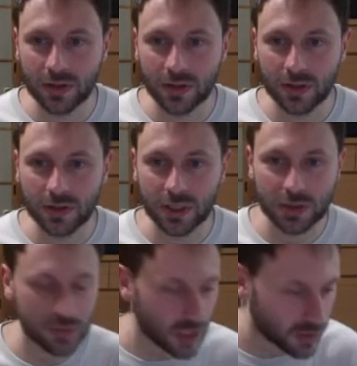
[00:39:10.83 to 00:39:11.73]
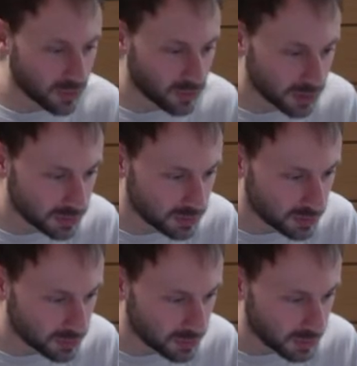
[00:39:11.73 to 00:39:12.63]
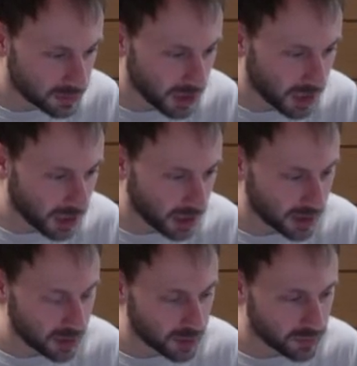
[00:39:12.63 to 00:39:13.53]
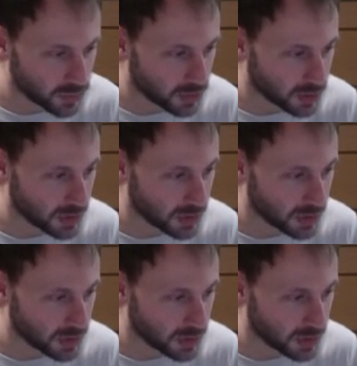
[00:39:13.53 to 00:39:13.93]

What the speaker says: Yes, we are going to Praha for,